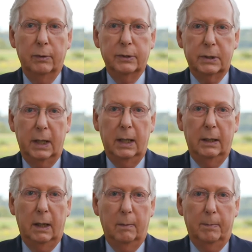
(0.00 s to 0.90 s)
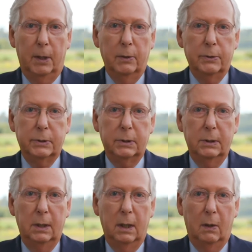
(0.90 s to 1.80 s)
stand our post
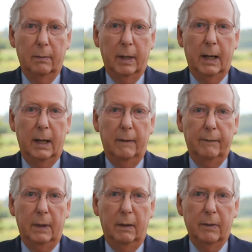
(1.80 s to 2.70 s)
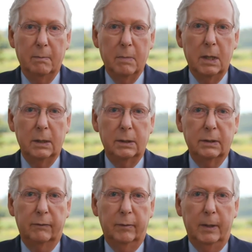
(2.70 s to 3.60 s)
on behalf of the millions
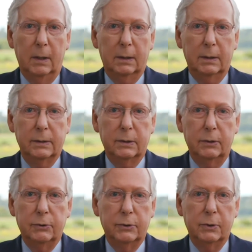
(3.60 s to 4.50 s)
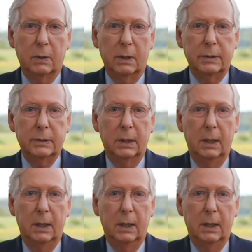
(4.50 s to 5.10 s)
of Americans whose stories